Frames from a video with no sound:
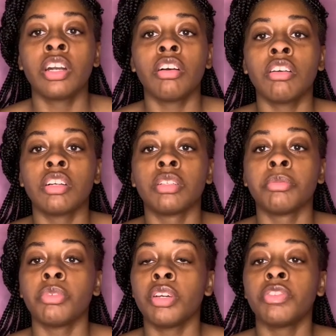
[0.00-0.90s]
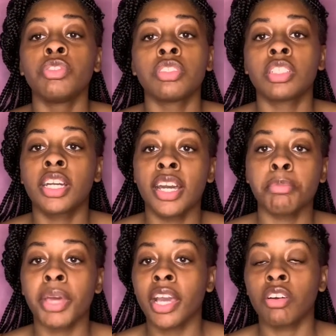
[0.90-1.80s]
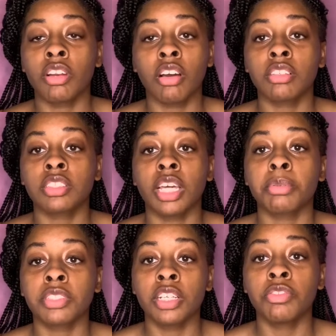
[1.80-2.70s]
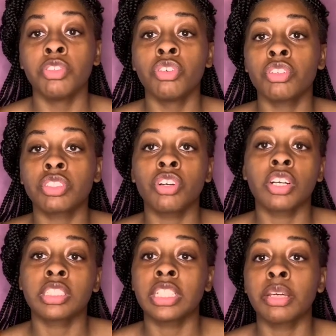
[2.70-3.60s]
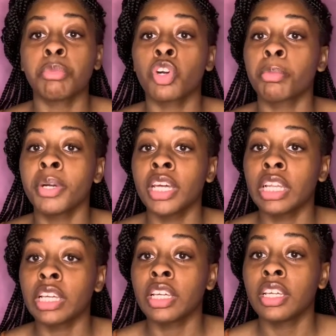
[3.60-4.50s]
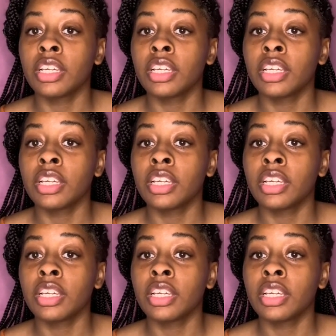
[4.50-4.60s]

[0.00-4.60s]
If you cut back on all this type of stuff, you're gonna start seeing more money.